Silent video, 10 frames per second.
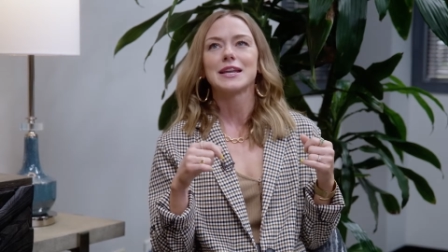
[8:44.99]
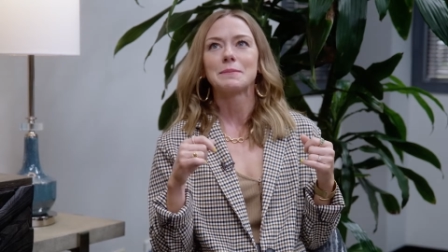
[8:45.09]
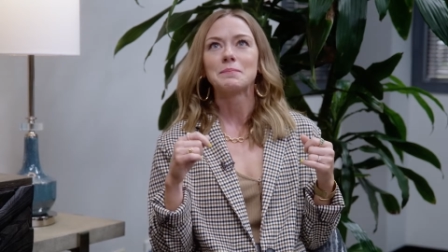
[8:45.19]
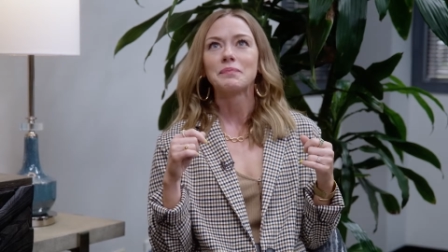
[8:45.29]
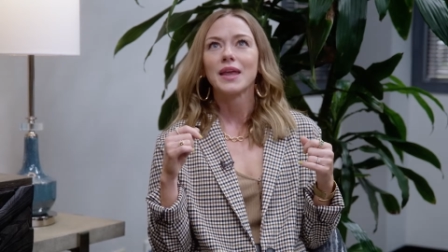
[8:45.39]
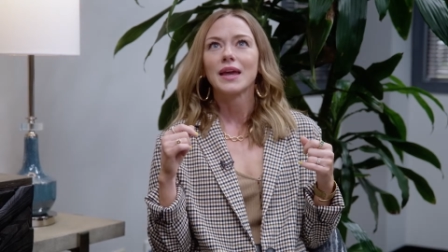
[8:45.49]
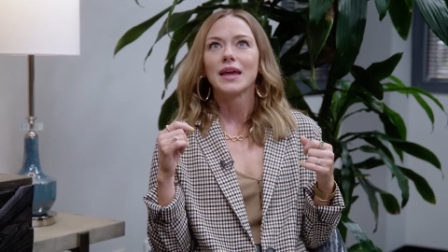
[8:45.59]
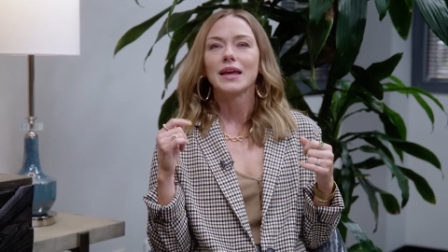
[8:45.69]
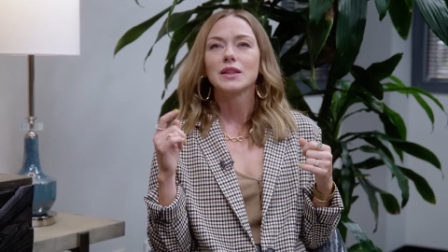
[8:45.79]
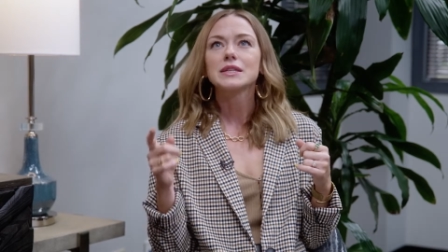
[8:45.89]
And
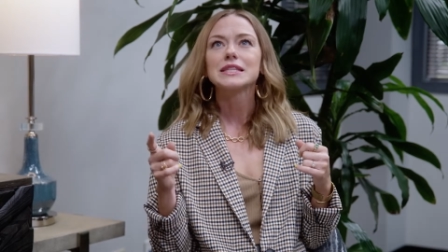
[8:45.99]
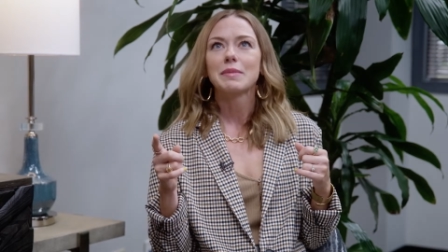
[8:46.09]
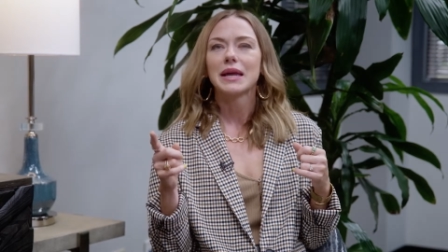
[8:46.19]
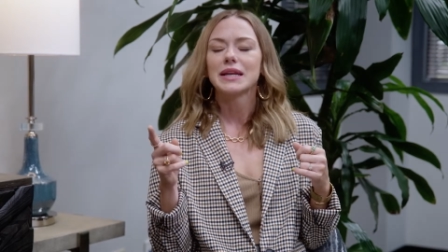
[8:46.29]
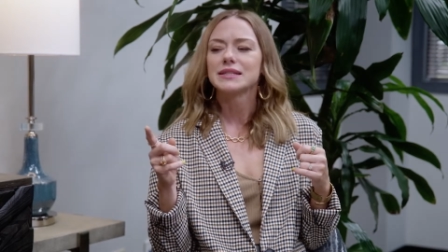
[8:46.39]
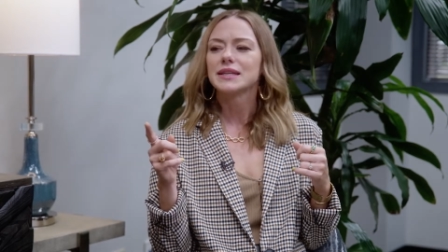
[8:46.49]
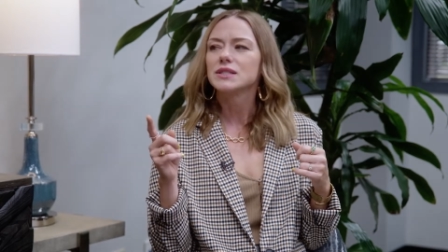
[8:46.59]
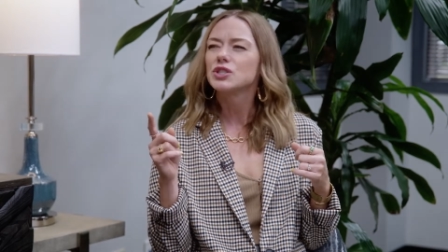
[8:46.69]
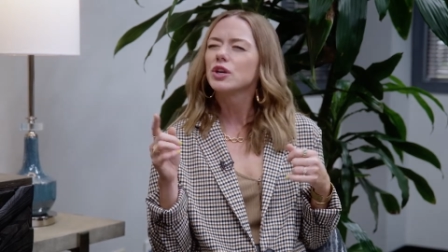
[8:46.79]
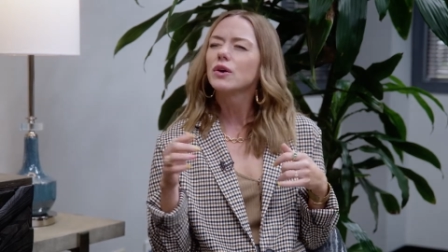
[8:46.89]
he looks at me and he says,
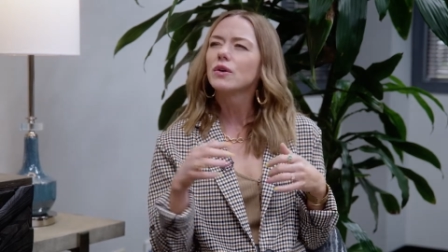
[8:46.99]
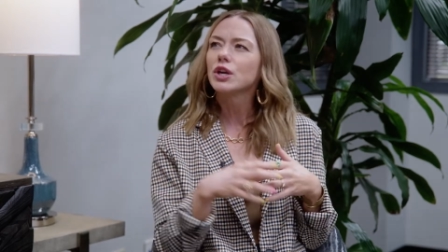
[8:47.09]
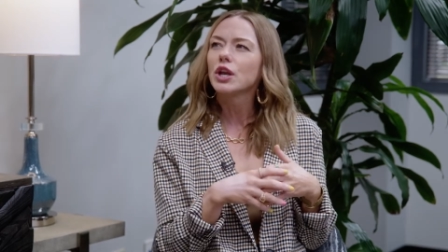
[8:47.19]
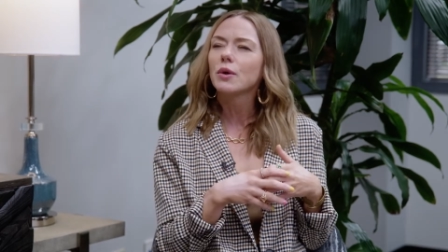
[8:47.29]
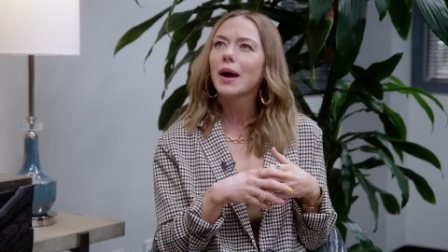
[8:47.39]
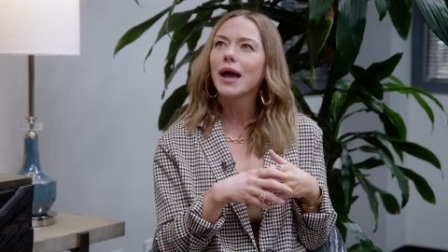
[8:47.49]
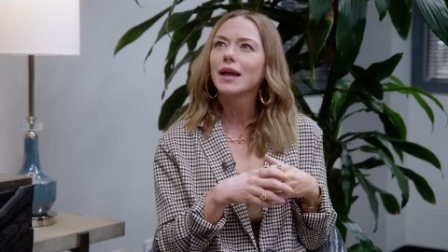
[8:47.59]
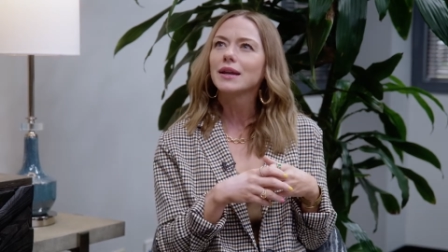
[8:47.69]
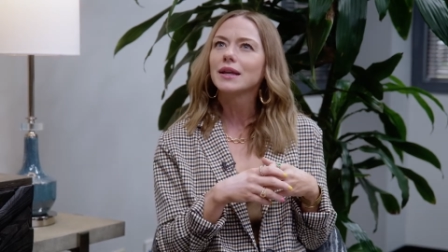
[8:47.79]
Jill, you know what?